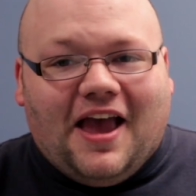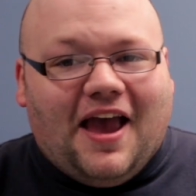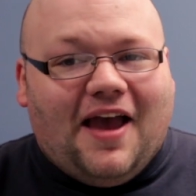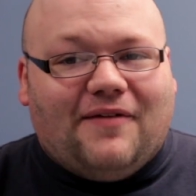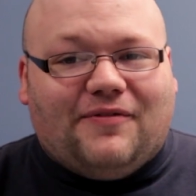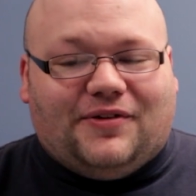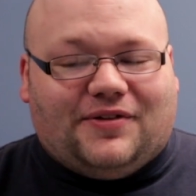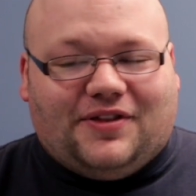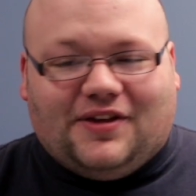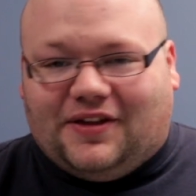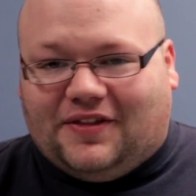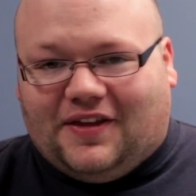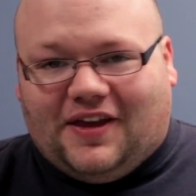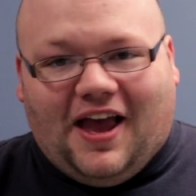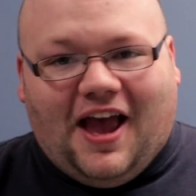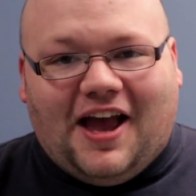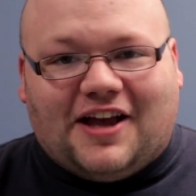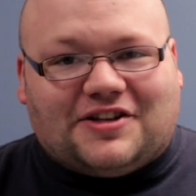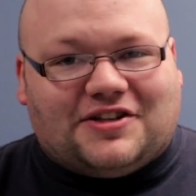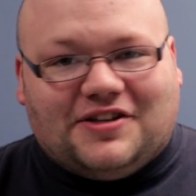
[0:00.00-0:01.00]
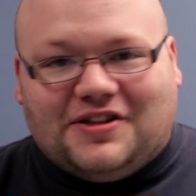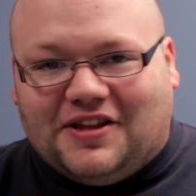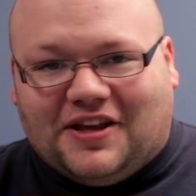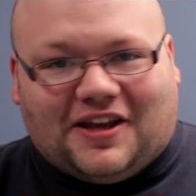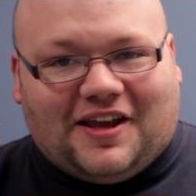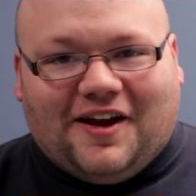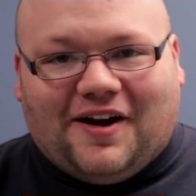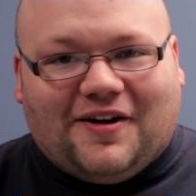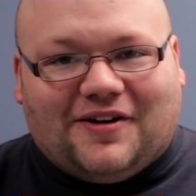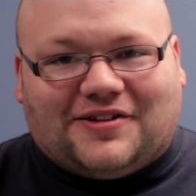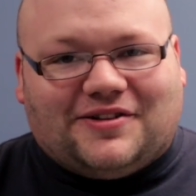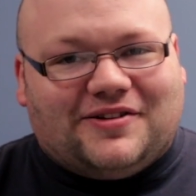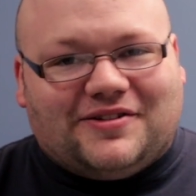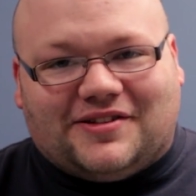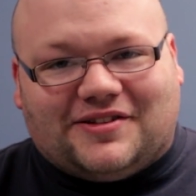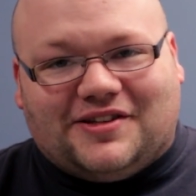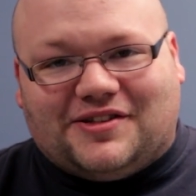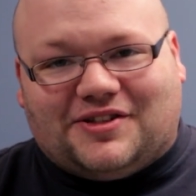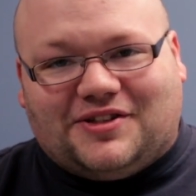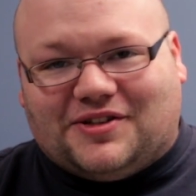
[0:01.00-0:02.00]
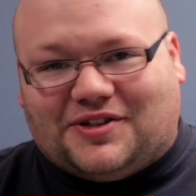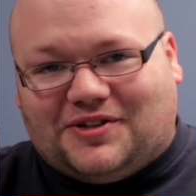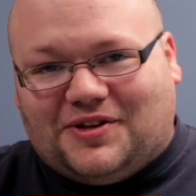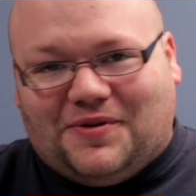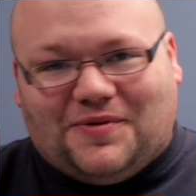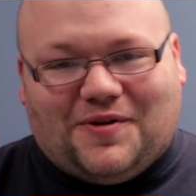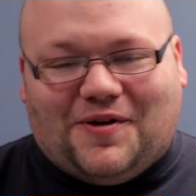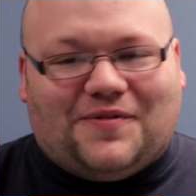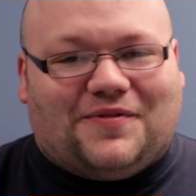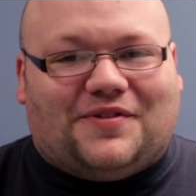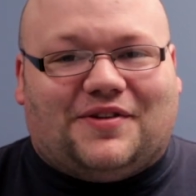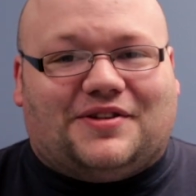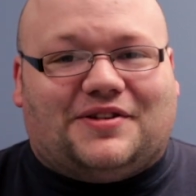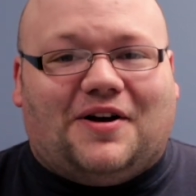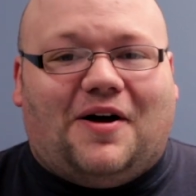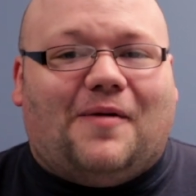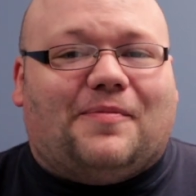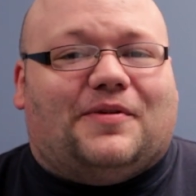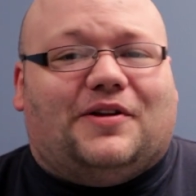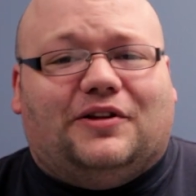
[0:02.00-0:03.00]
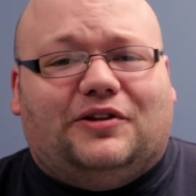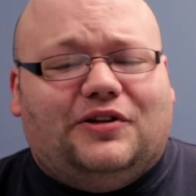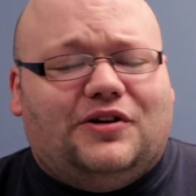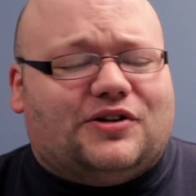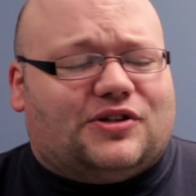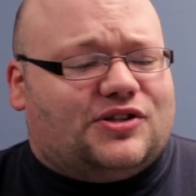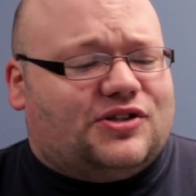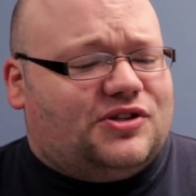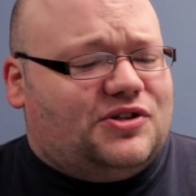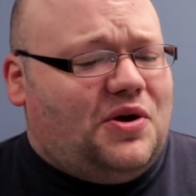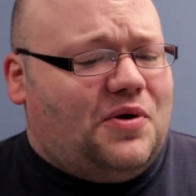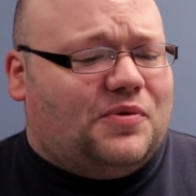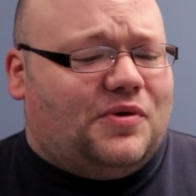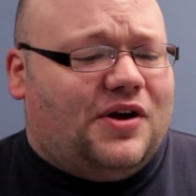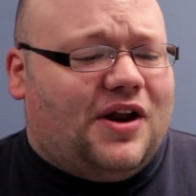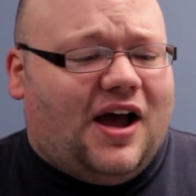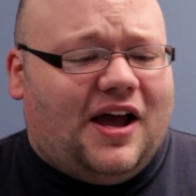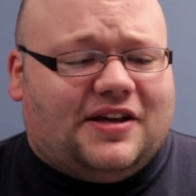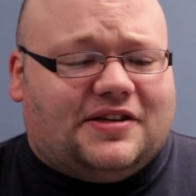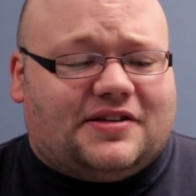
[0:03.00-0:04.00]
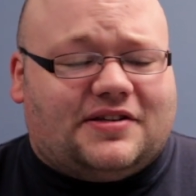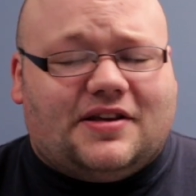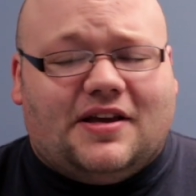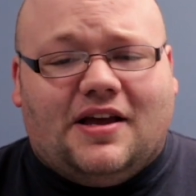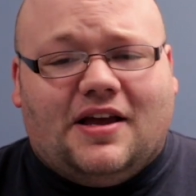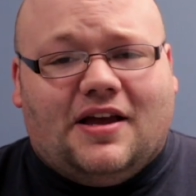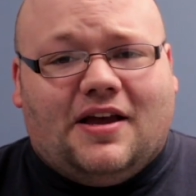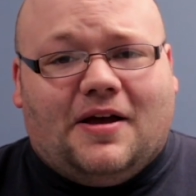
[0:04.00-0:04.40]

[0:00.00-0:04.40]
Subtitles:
Everything, the action, the characters, it's just so over the top, and it looks so nice.